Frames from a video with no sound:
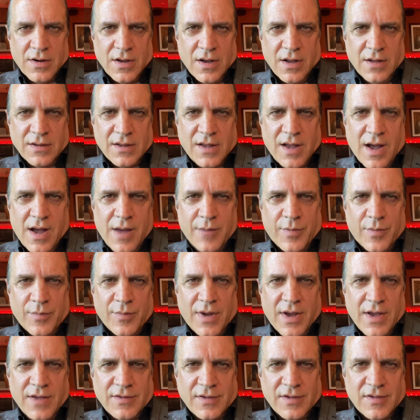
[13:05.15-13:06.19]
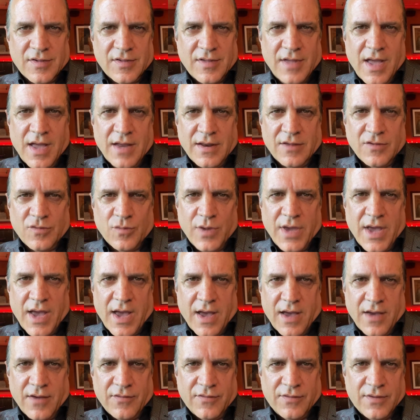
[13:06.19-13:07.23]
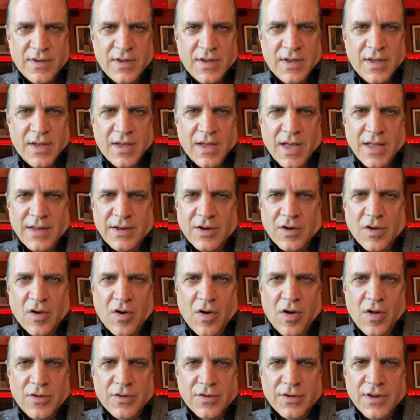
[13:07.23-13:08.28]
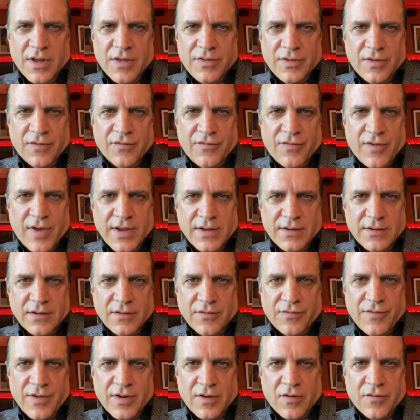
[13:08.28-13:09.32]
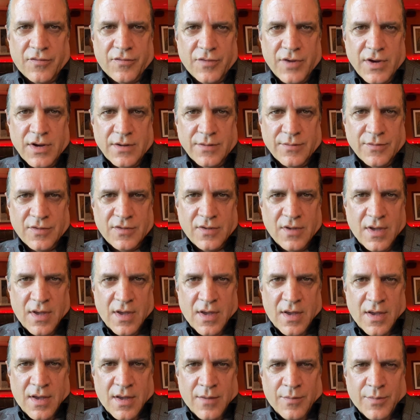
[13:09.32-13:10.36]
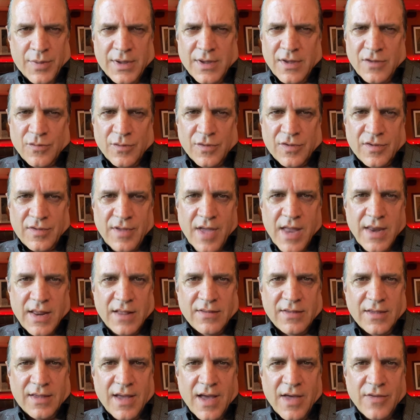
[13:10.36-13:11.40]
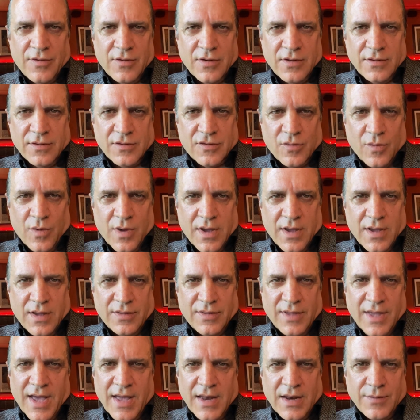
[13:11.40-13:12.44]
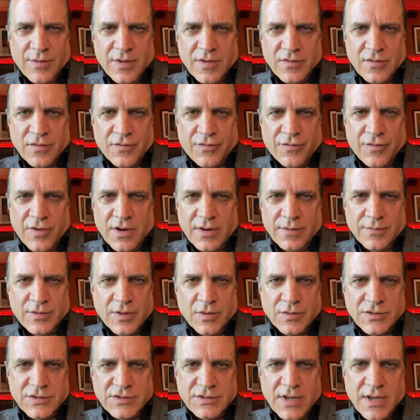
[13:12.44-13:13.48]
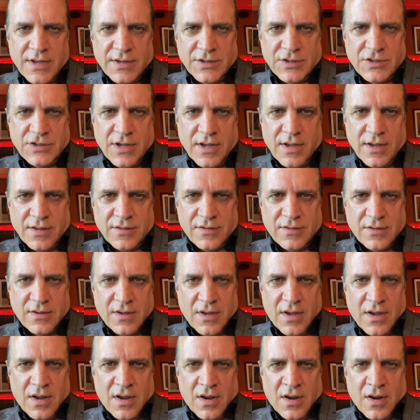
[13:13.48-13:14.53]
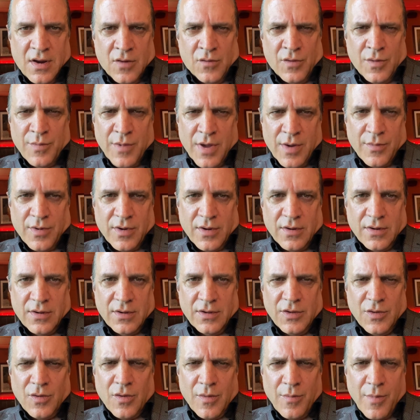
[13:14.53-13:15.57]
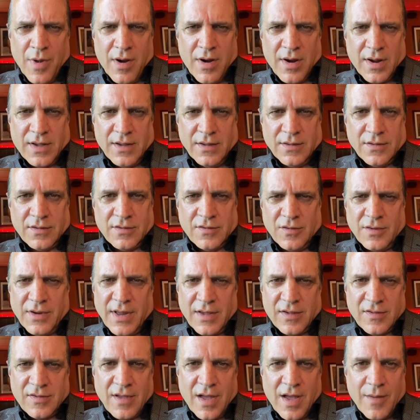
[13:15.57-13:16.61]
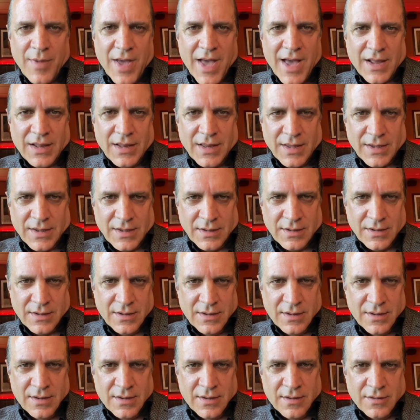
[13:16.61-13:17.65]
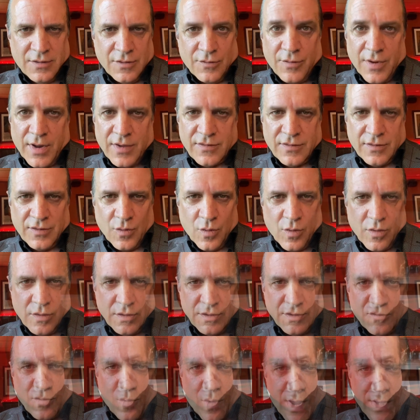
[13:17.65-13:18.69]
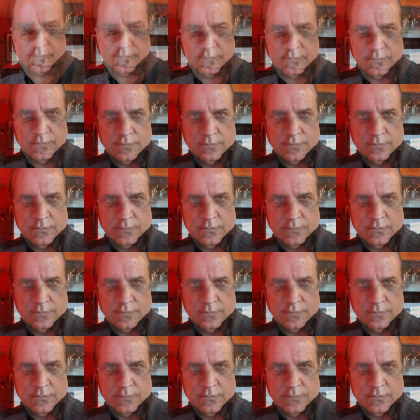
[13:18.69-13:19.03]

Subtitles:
uncompromising stand as we have, in an all or nothing fight to defend our freedoms. Because when standing together in this way, the enemies of freedom don't stand a chance. Remember, you are Americans, so next time act like it. The rest of the world is watching.